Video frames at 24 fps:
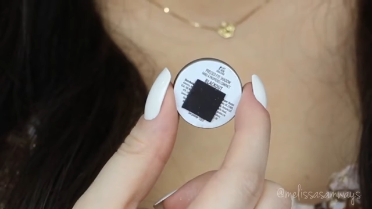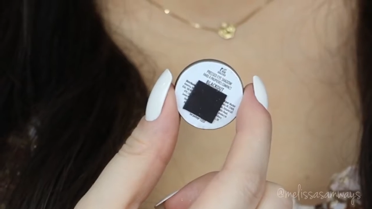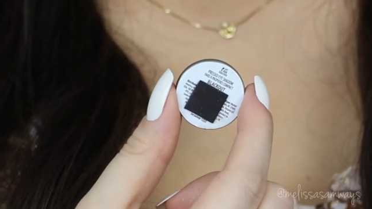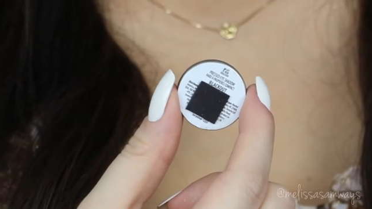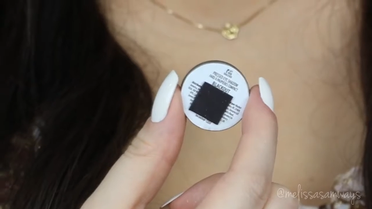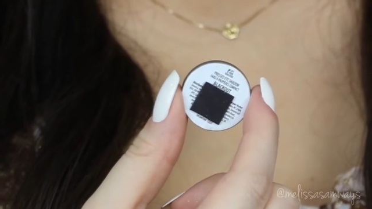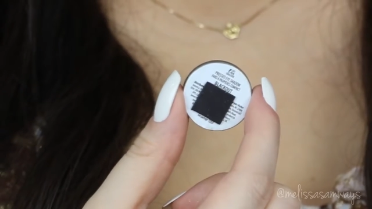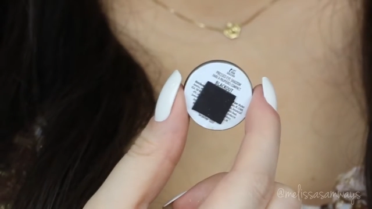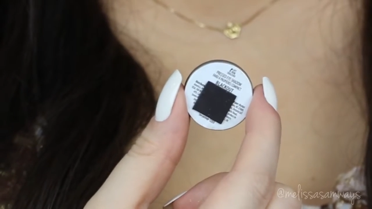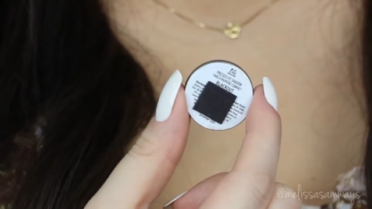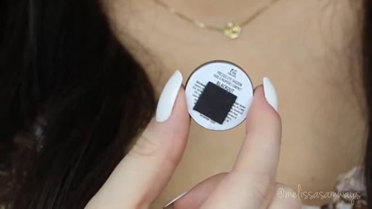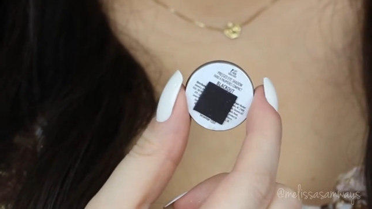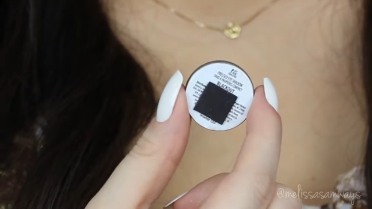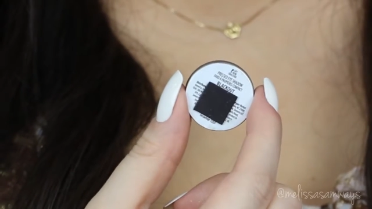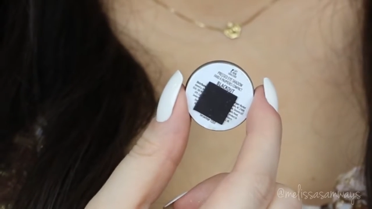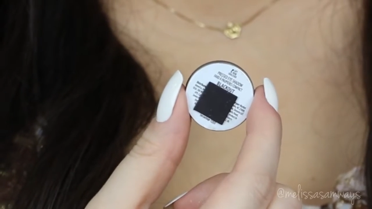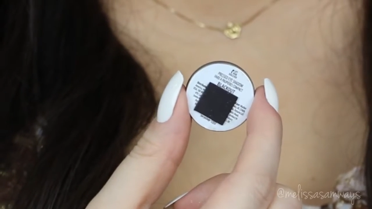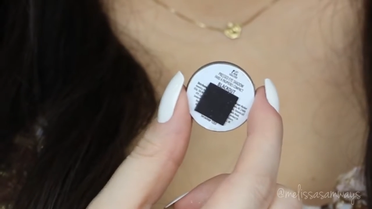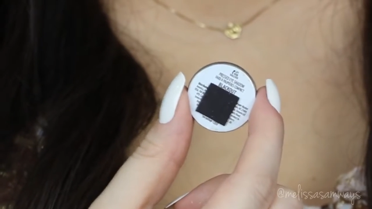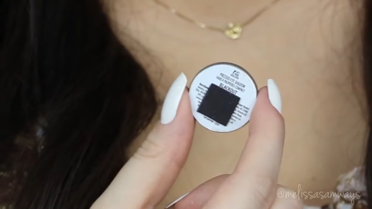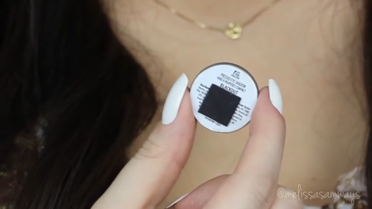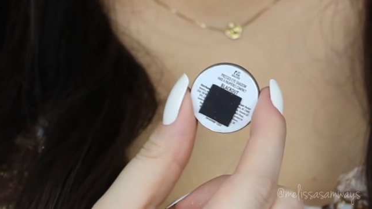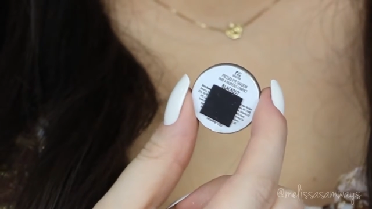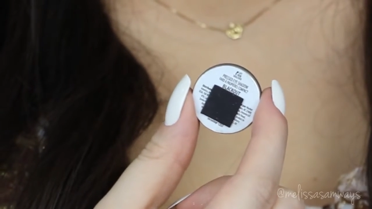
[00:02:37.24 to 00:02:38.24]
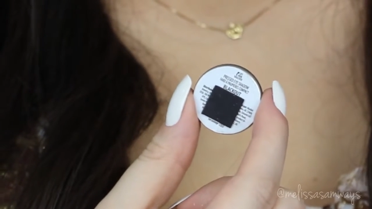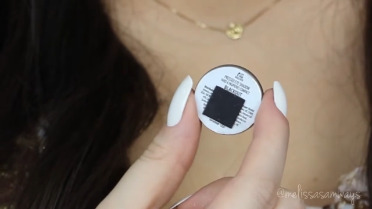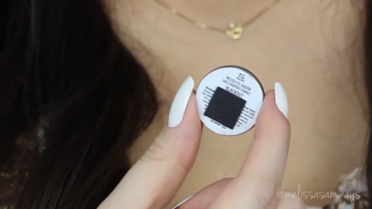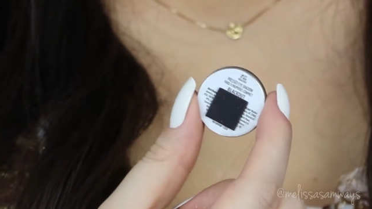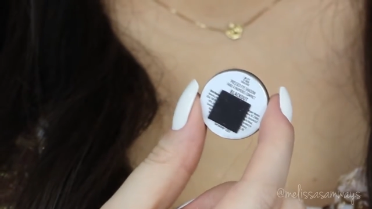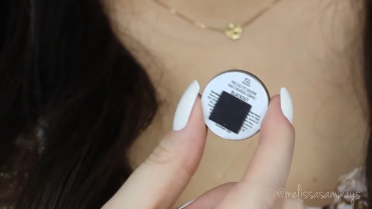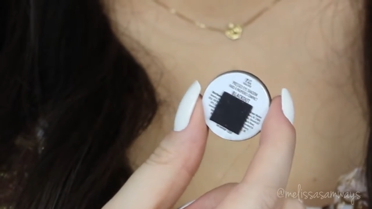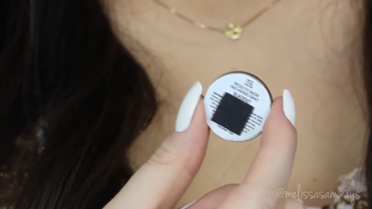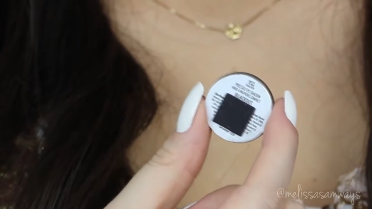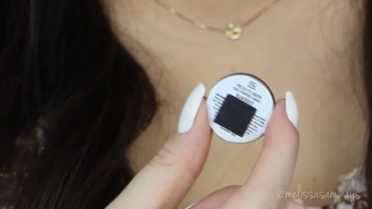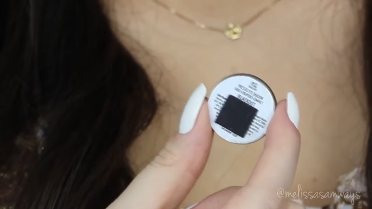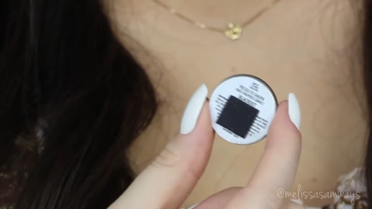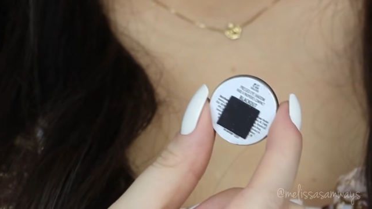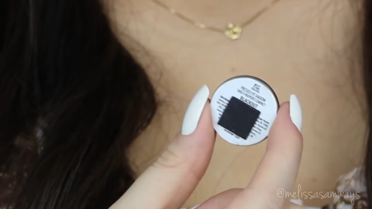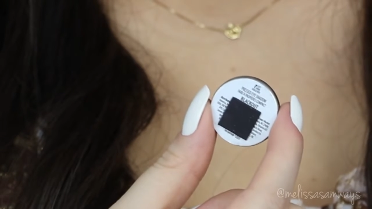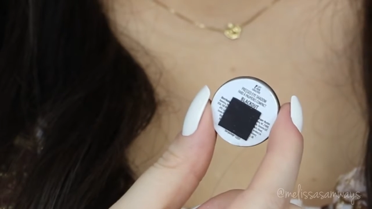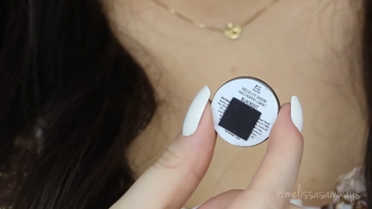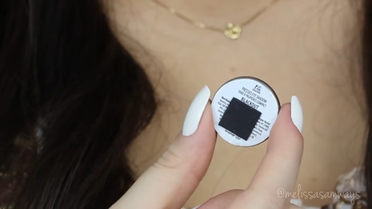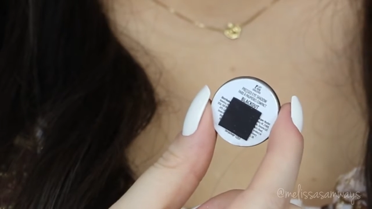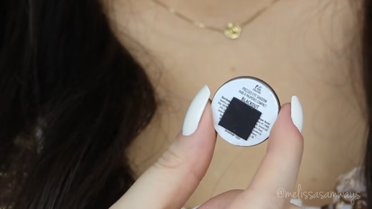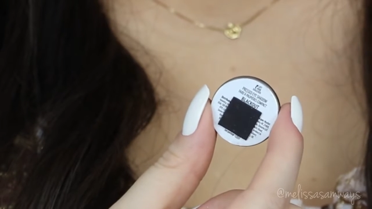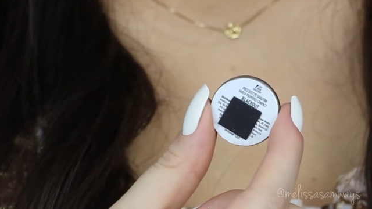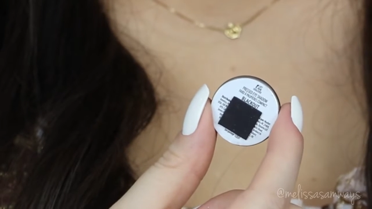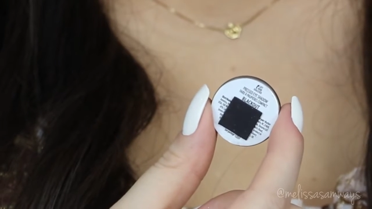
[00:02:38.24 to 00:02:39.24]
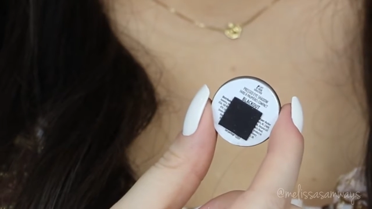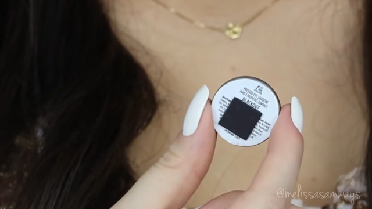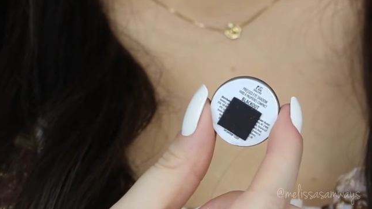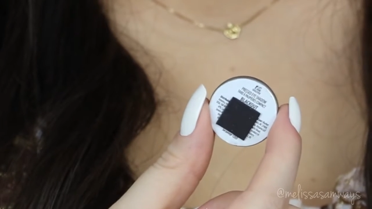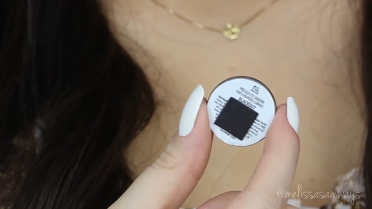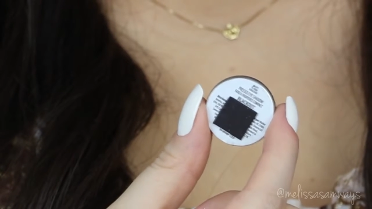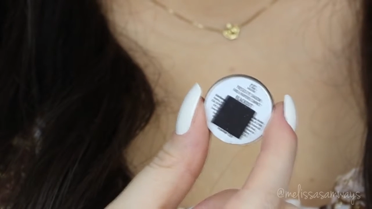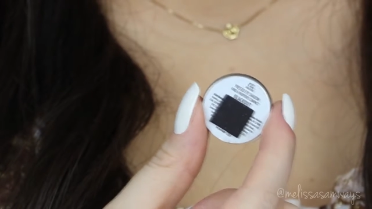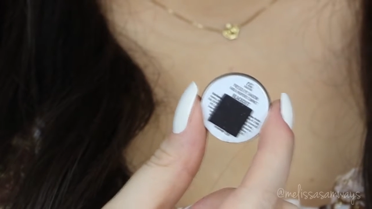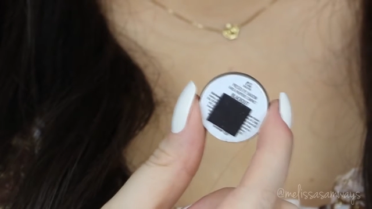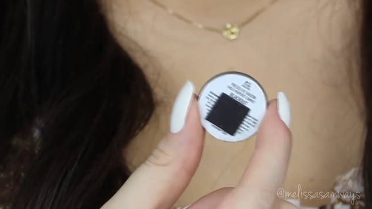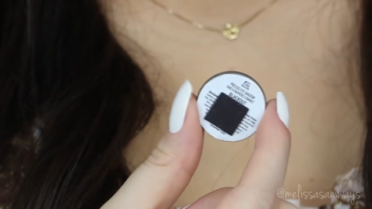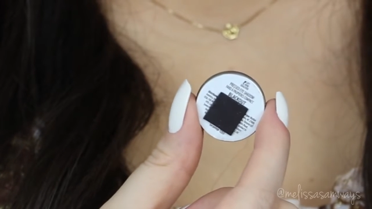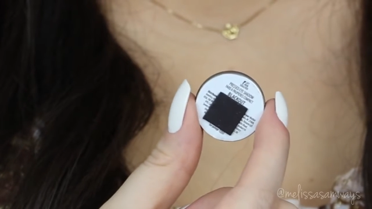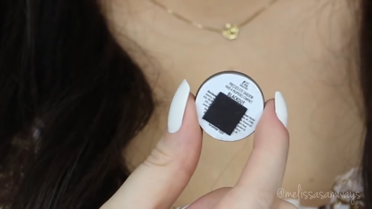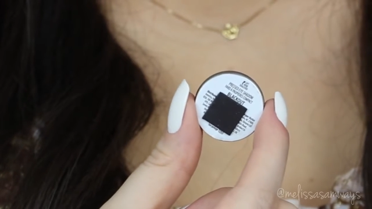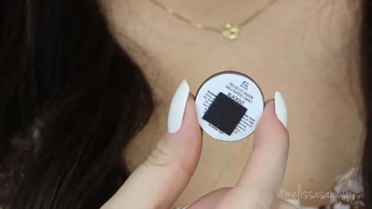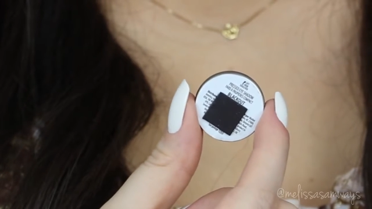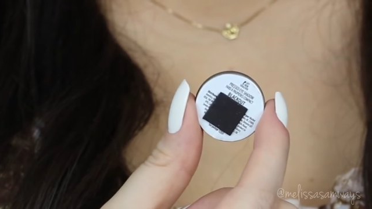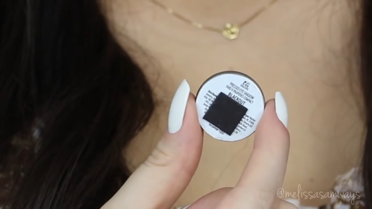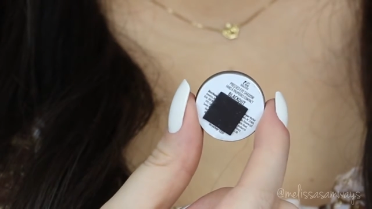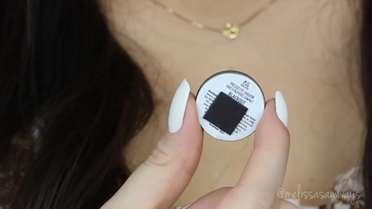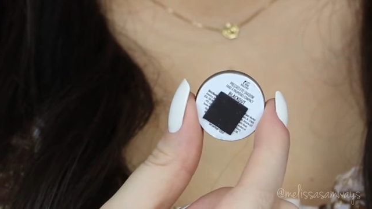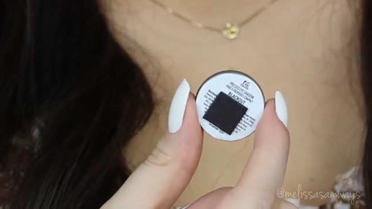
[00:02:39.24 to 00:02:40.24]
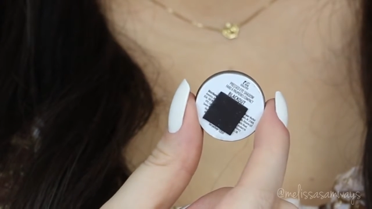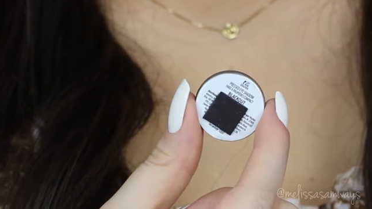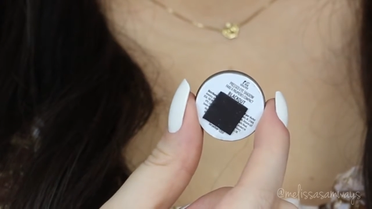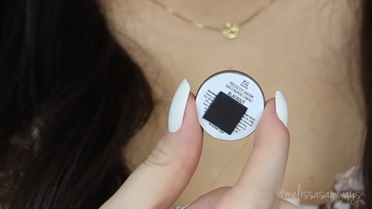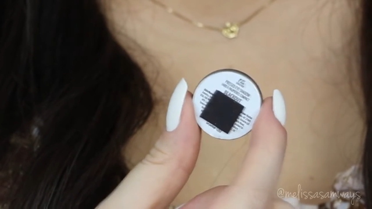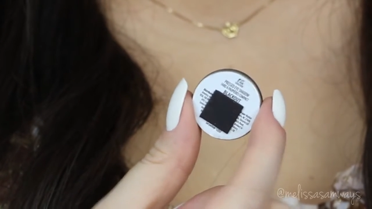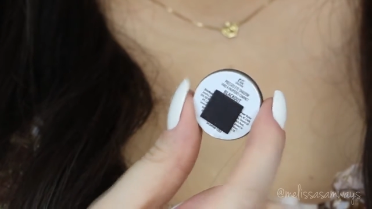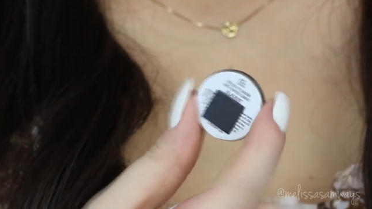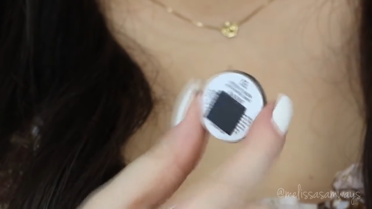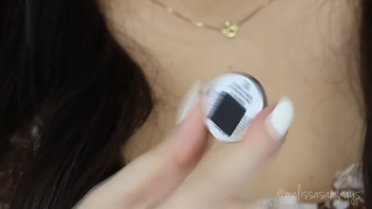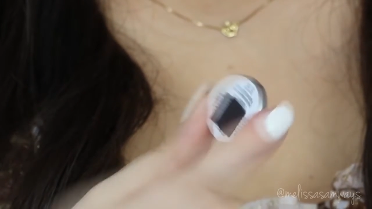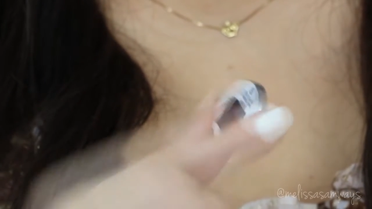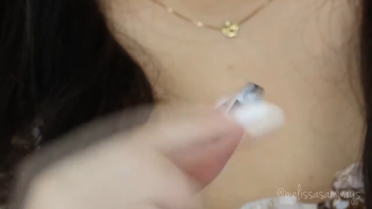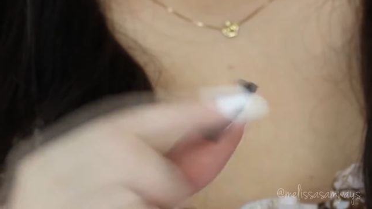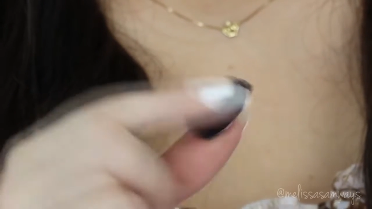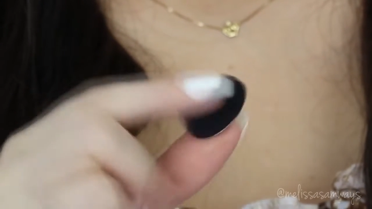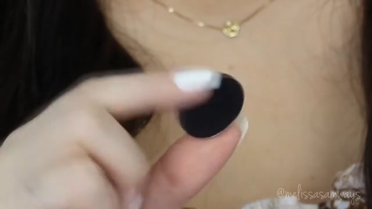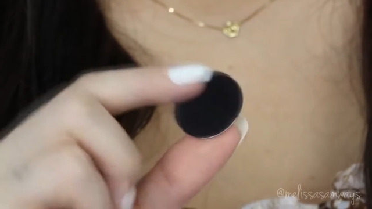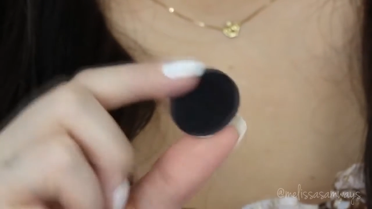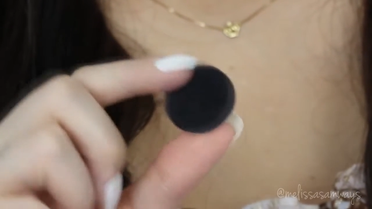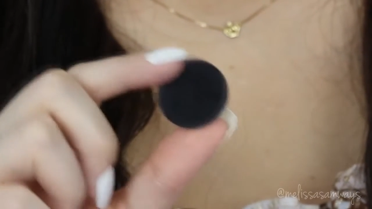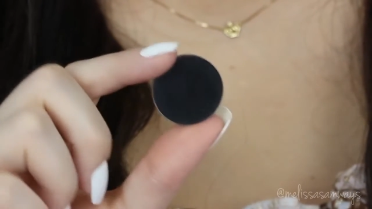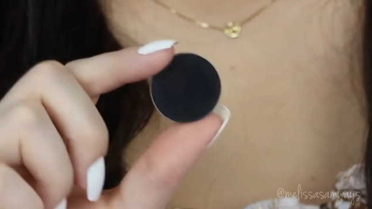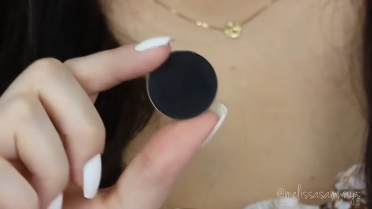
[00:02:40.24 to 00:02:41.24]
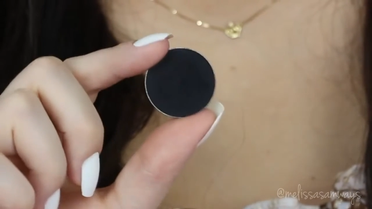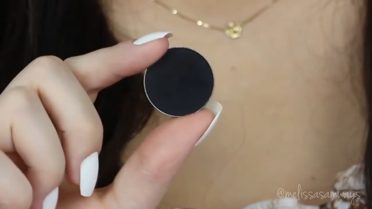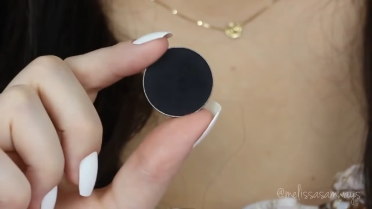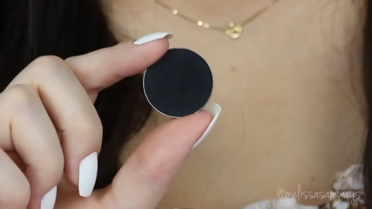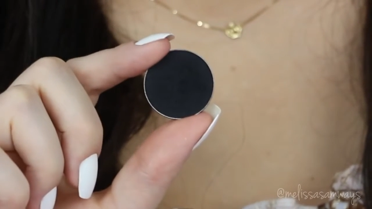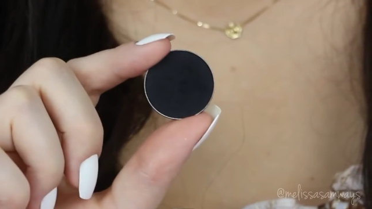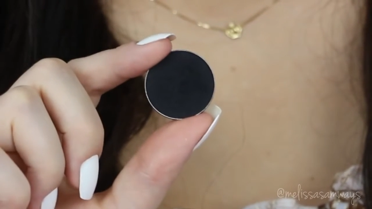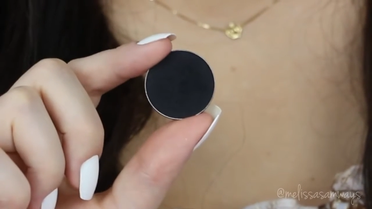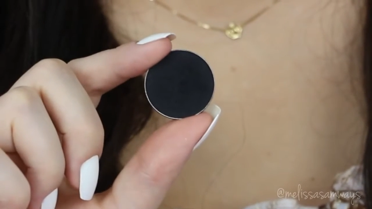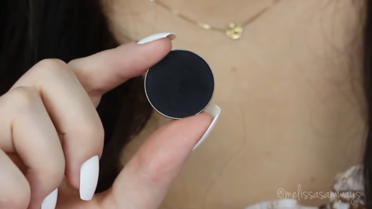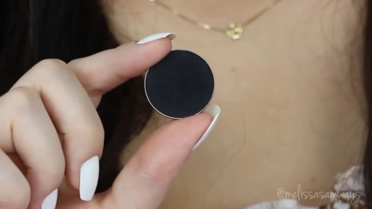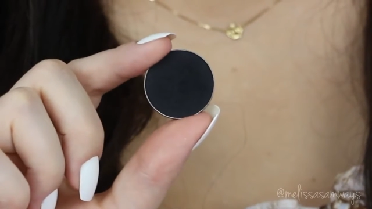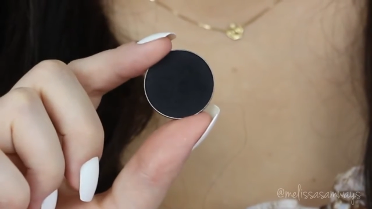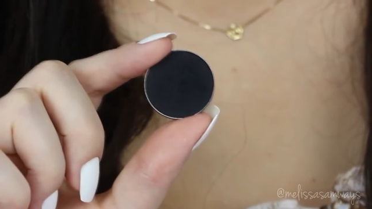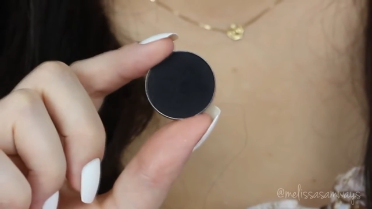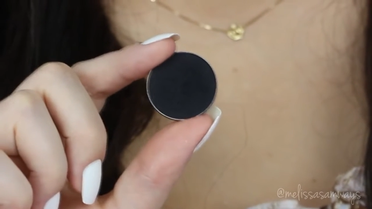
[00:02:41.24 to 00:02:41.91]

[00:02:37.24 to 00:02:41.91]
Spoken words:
No face is visible, so there are no lips to read.